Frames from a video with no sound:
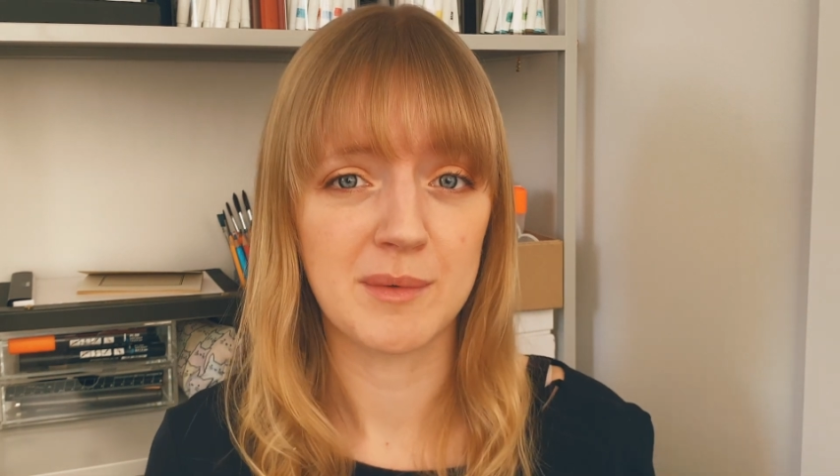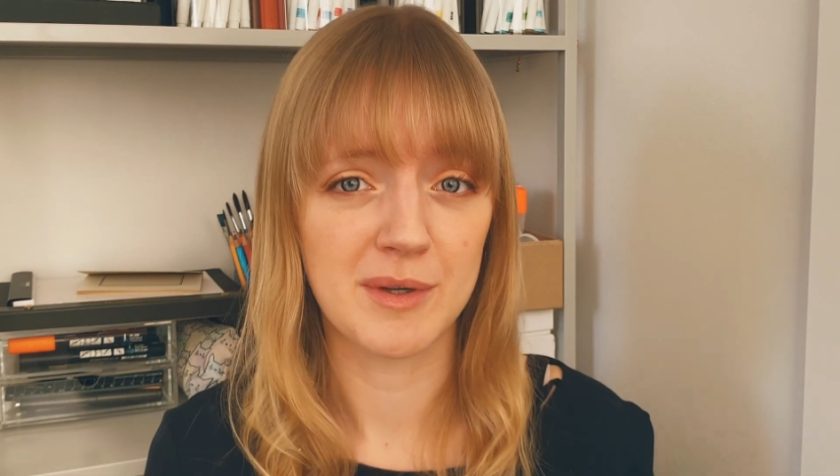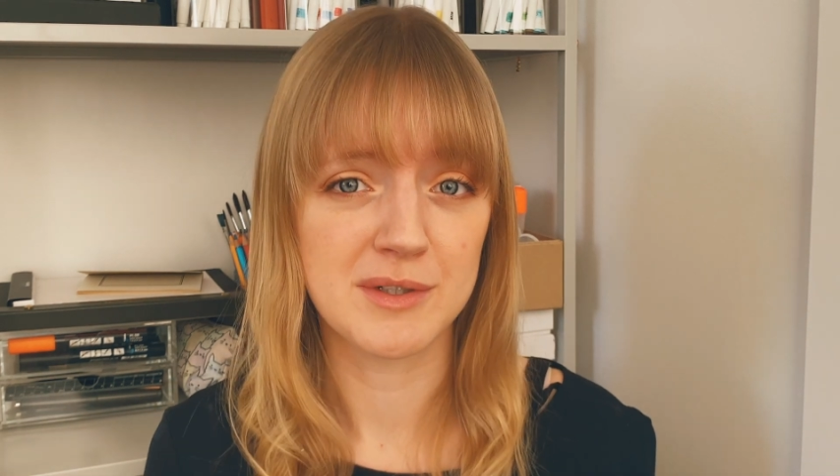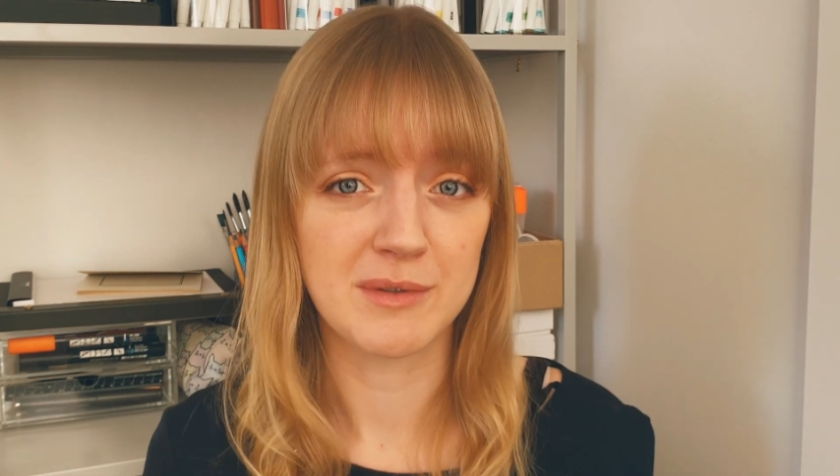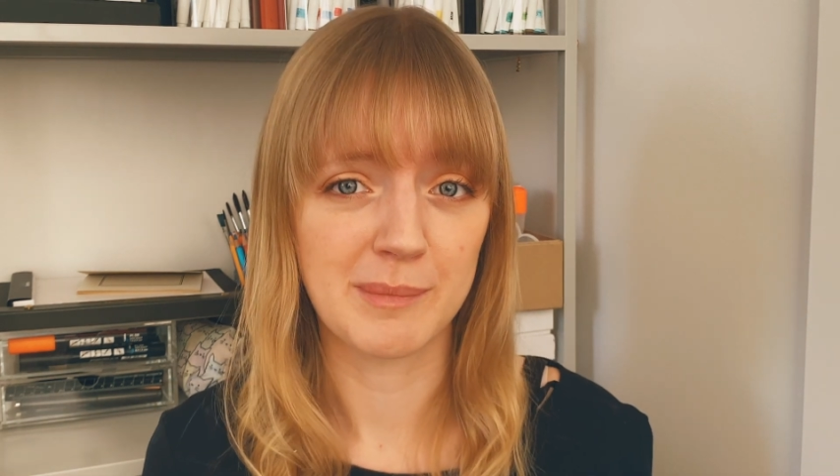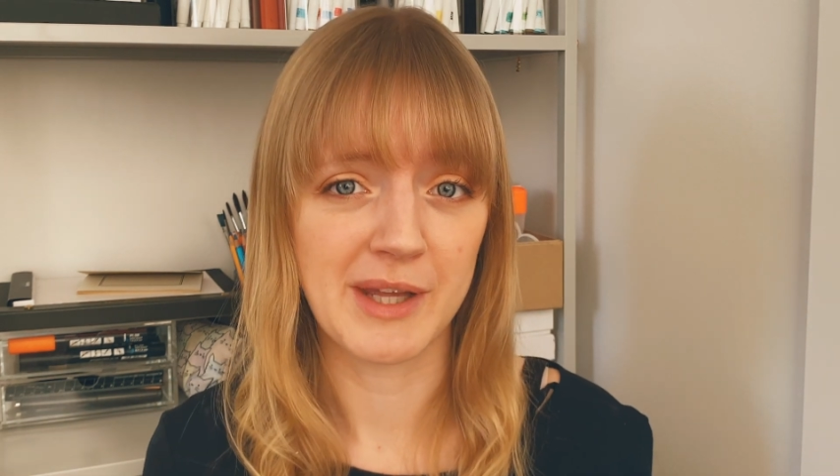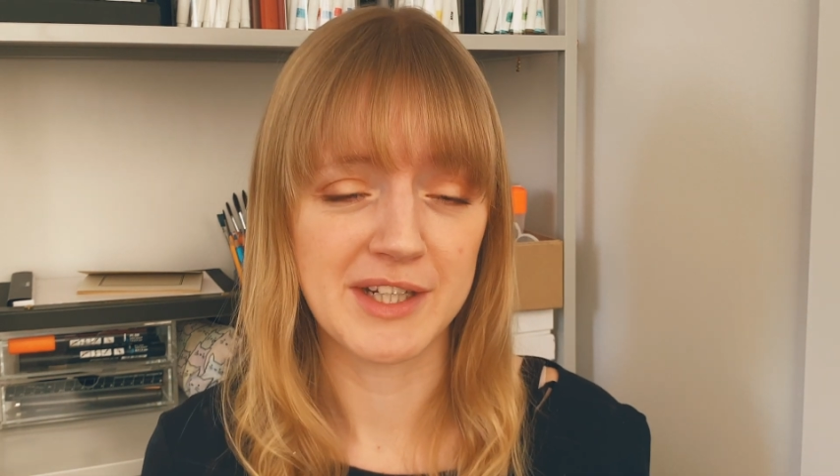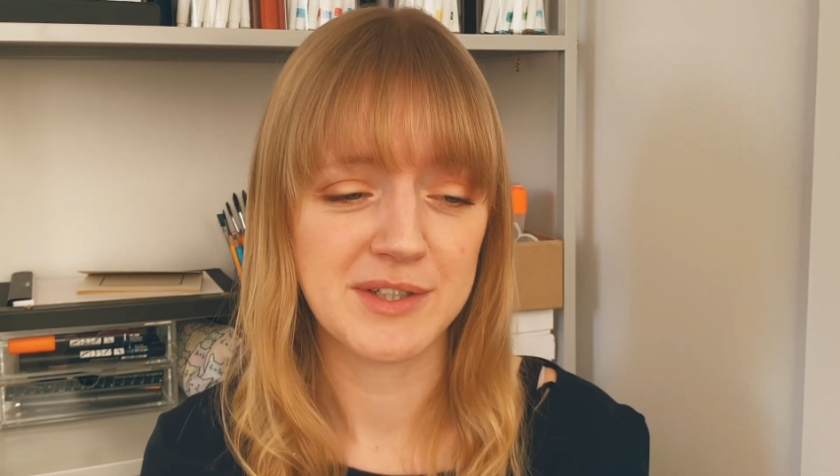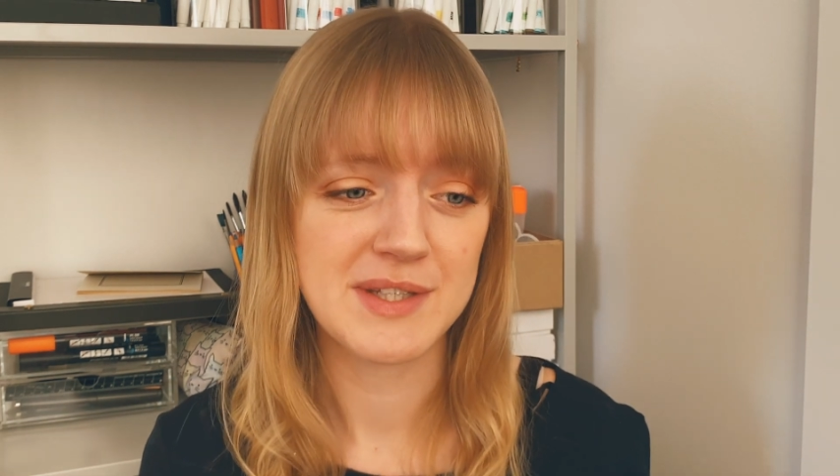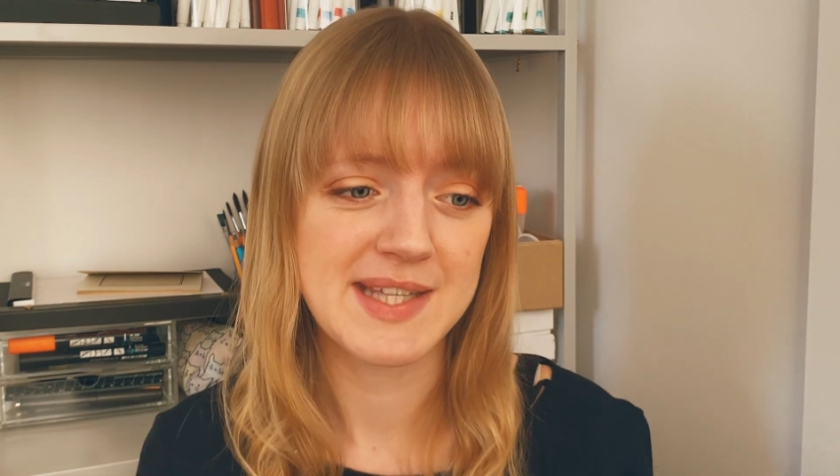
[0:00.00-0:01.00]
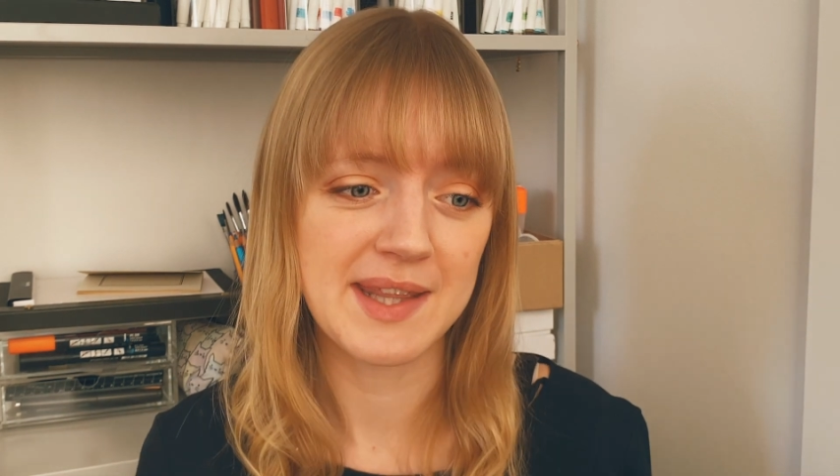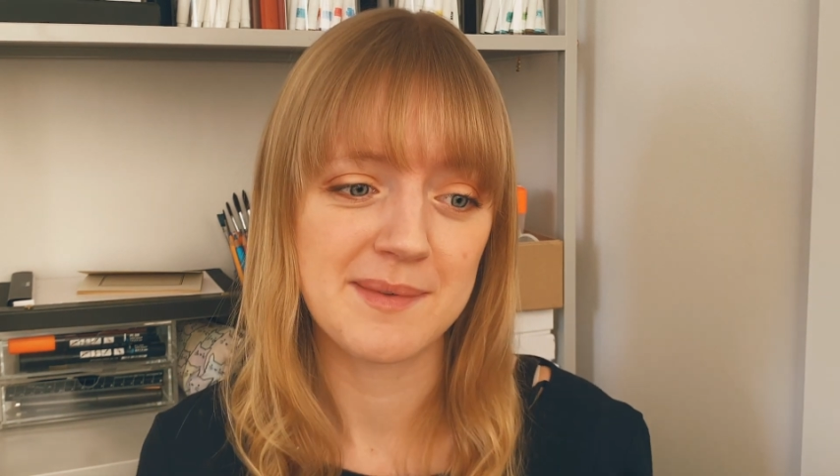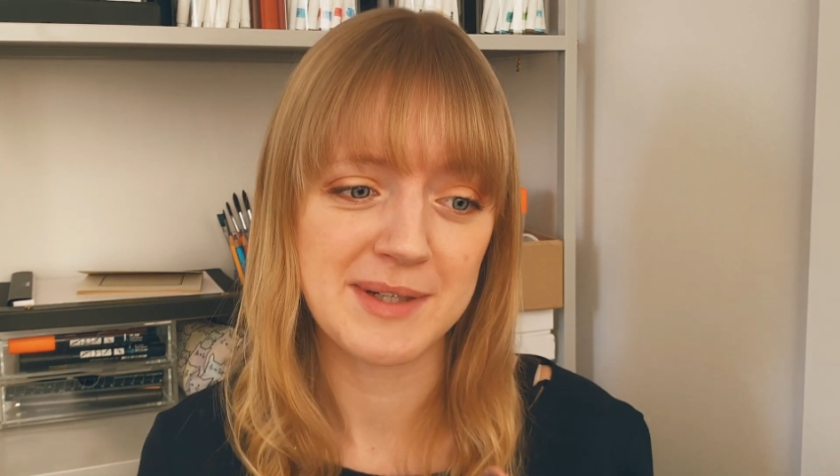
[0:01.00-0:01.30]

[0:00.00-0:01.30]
you want to reply to, send them a